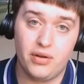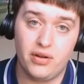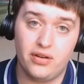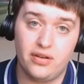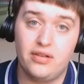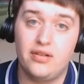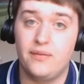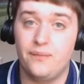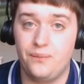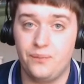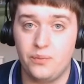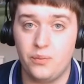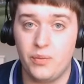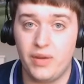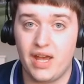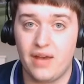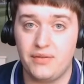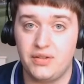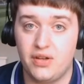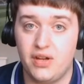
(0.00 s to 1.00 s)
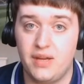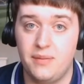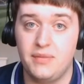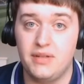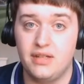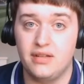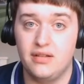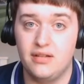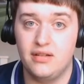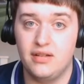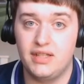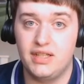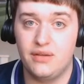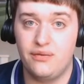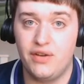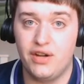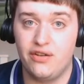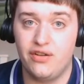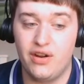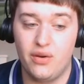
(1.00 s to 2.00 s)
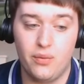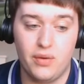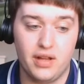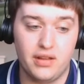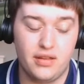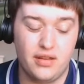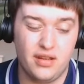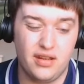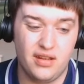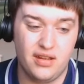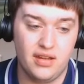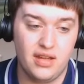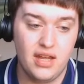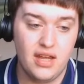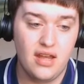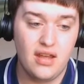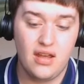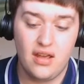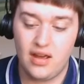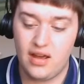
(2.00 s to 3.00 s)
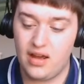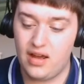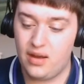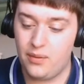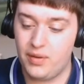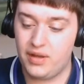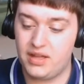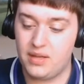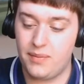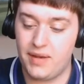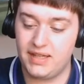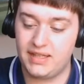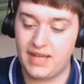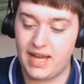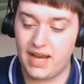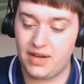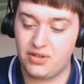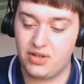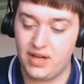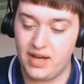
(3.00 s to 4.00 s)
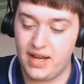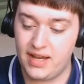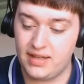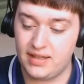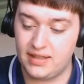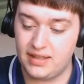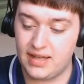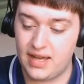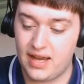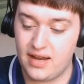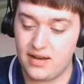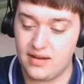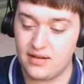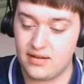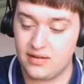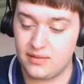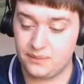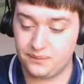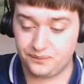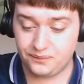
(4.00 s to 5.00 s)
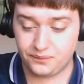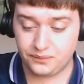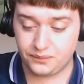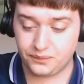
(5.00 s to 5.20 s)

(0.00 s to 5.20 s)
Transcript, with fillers: but we have time to to figure out what the uh, what the best action is. And